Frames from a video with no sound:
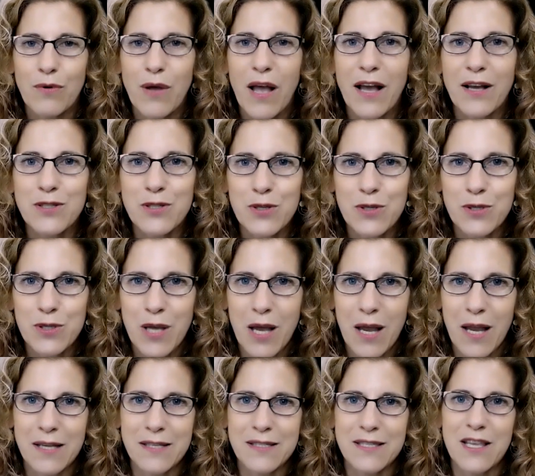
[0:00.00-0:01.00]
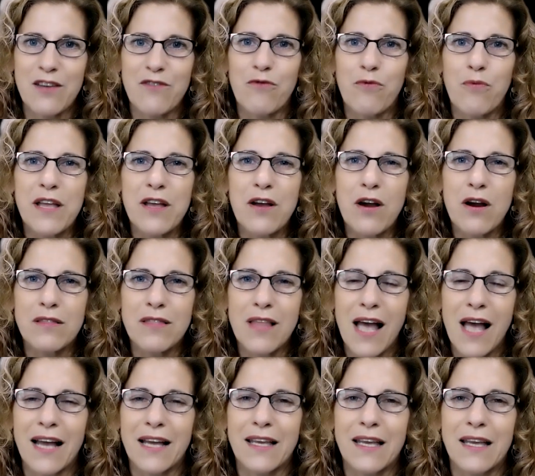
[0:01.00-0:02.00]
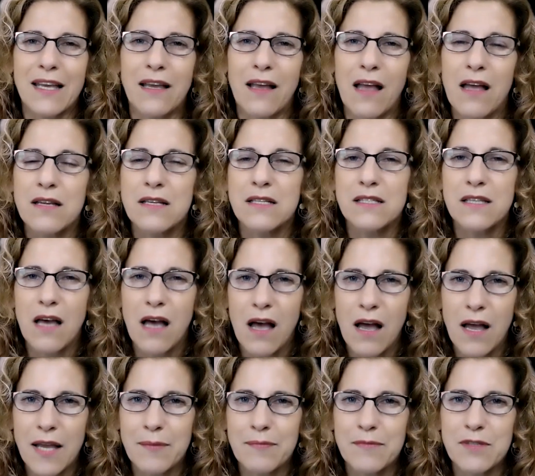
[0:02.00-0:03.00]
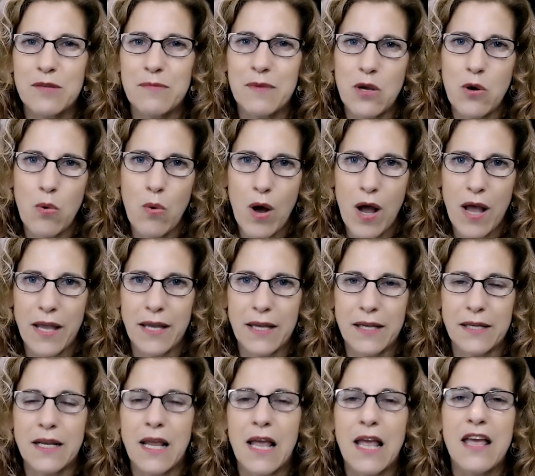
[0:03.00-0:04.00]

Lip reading: exercise, if we are lacking time to be quiet,